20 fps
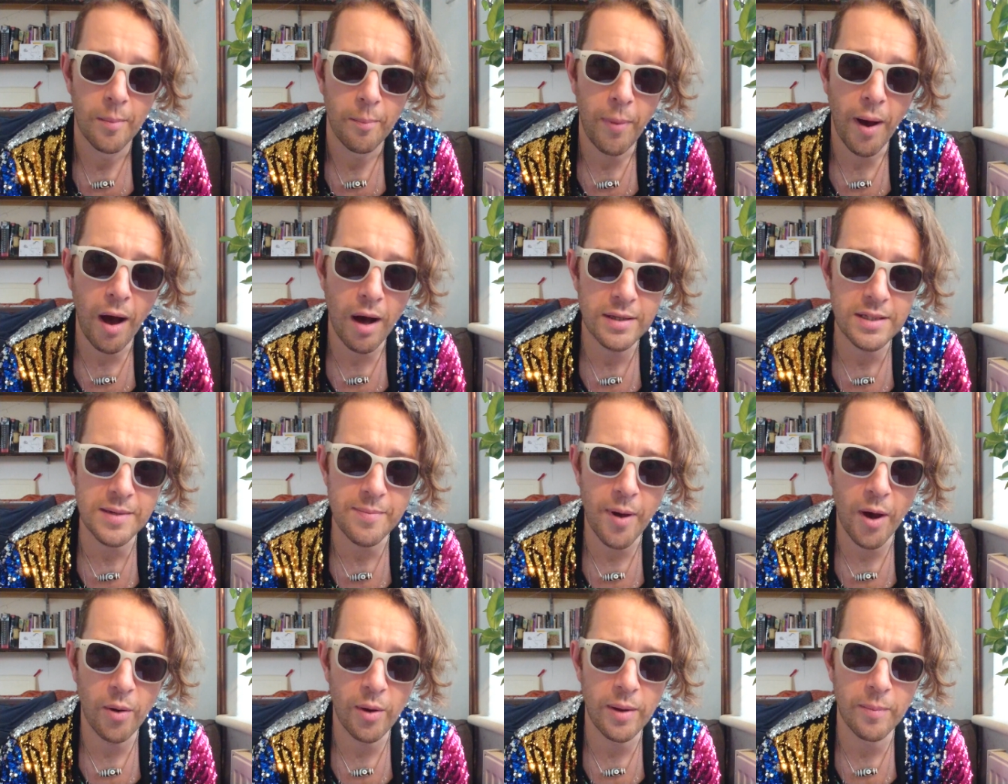Party
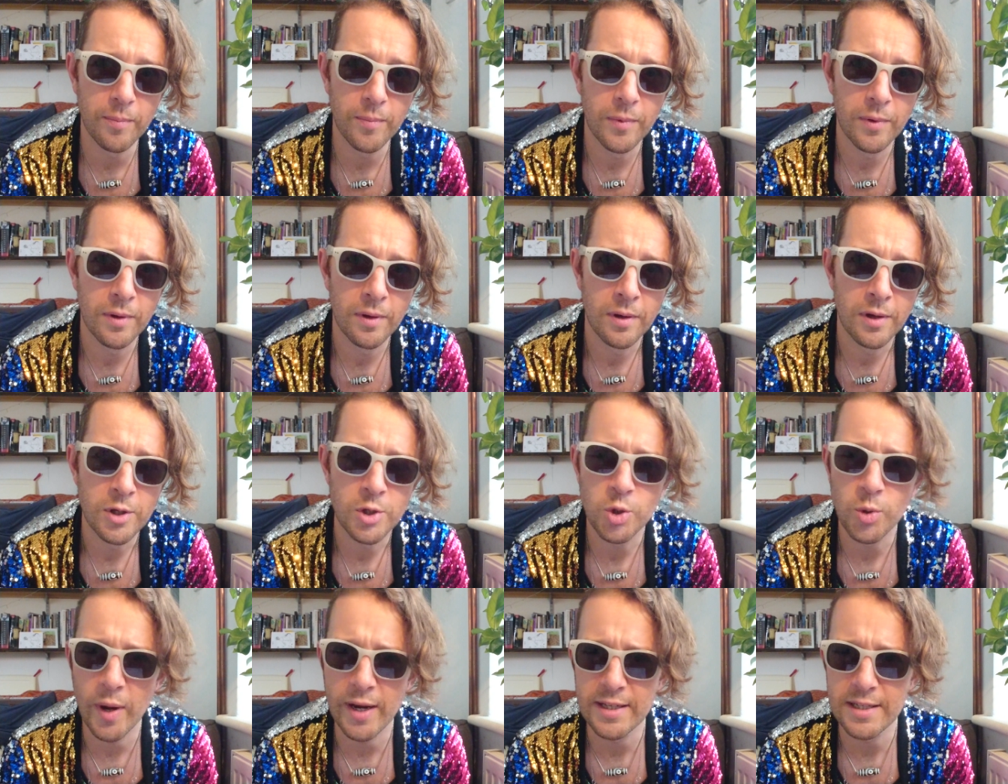Poem
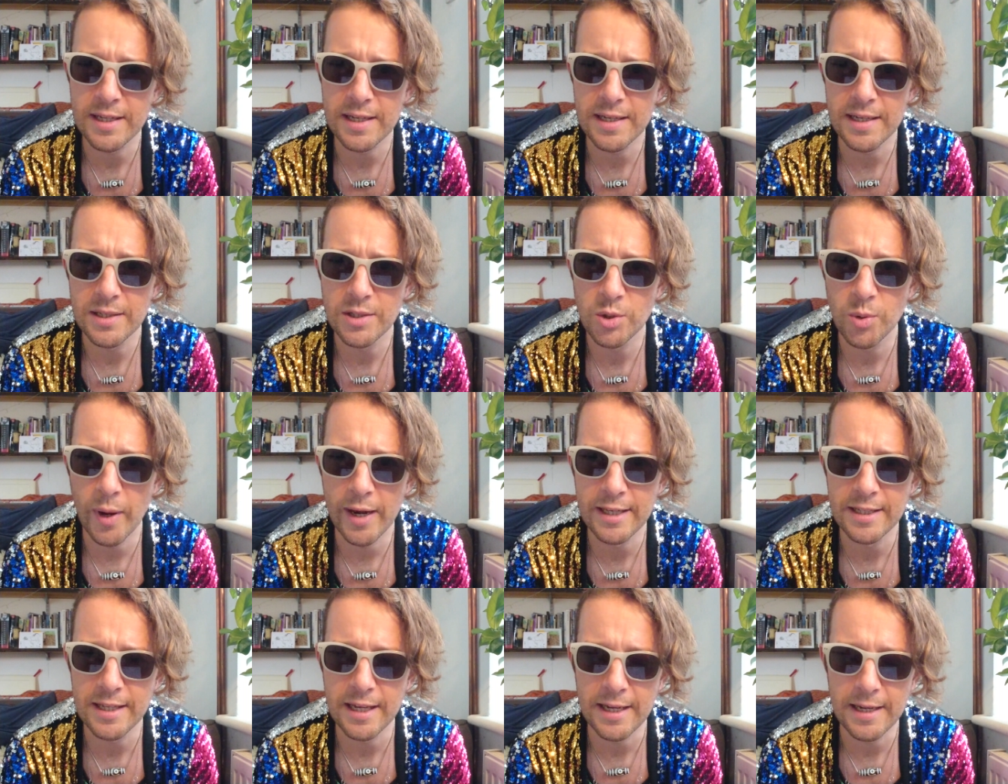
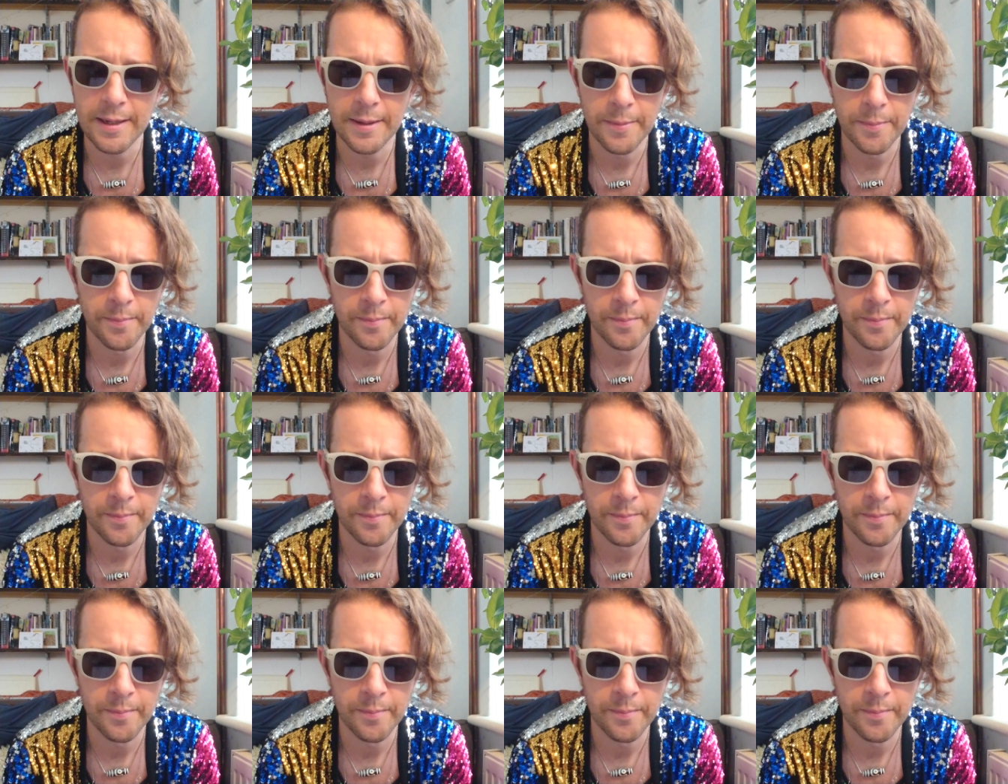2020.